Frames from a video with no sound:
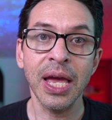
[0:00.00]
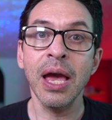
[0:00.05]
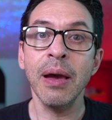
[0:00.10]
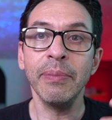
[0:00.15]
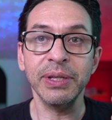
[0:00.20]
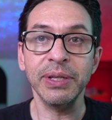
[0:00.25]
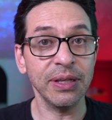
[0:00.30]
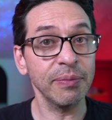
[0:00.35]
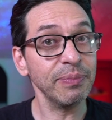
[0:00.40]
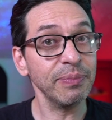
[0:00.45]

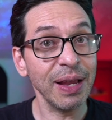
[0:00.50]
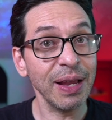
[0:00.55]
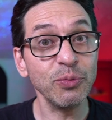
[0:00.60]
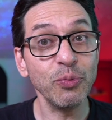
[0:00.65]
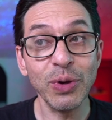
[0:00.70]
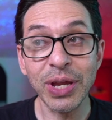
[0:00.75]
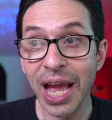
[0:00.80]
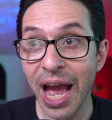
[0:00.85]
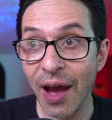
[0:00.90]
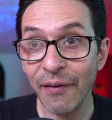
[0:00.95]
But sometimes
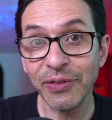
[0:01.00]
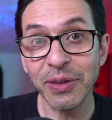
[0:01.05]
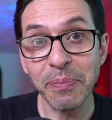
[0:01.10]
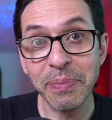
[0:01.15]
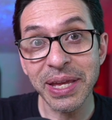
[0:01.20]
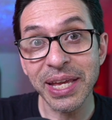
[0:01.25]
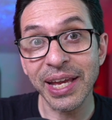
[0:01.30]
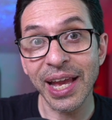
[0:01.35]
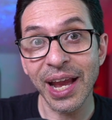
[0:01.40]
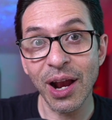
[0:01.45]
we have to
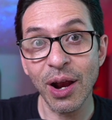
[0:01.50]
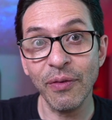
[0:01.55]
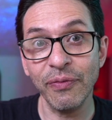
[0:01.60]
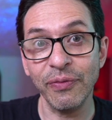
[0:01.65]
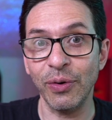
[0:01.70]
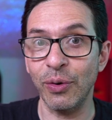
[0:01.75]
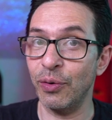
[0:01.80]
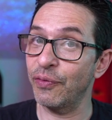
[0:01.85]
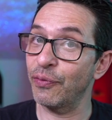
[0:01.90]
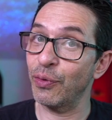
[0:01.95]
be
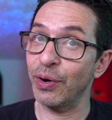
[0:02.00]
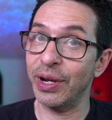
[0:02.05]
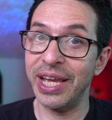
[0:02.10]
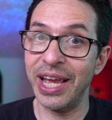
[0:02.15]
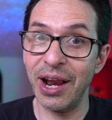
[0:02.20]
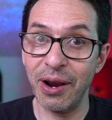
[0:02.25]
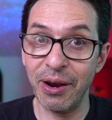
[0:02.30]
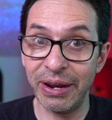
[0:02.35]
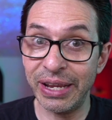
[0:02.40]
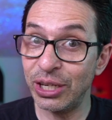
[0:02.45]
careful if we're
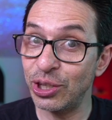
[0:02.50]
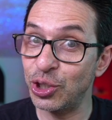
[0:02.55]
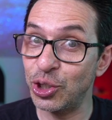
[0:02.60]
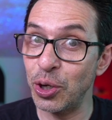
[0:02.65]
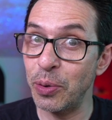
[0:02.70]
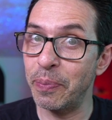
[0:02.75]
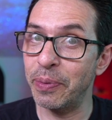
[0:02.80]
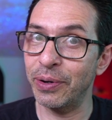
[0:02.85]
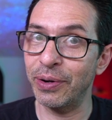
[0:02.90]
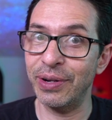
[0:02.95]
carrying
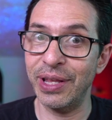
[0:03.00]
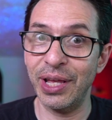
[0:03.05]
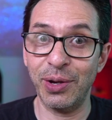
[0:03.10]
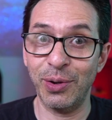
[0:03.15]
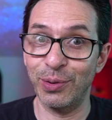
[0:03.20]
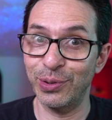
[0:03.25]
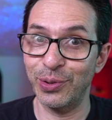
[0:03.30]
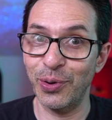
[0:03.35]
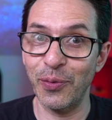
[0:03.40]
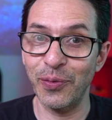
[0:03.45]
Jupiter that
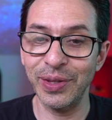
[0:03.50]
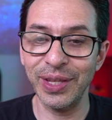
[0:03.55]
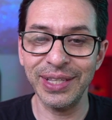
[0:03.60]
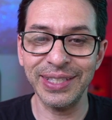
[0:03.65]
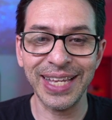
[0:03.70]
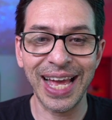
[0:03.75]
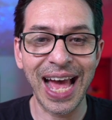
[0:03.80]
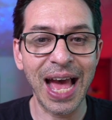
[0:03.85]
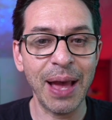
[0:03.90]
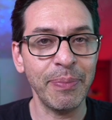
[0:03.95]
goes over the
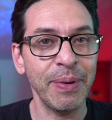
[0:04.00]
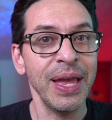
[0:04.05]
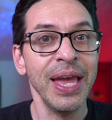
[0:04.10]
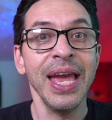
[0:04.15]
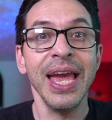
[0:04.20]
top